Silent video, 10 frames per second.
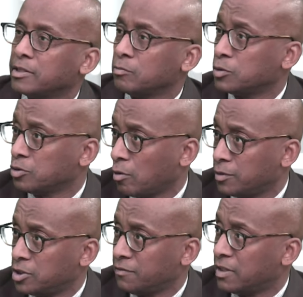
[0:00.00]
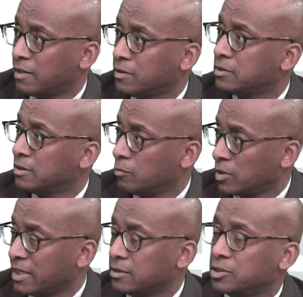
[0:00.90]
and we'll start with Chief Davis, and then we'll
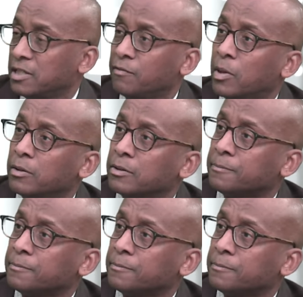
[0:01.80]
get to Chief Butler.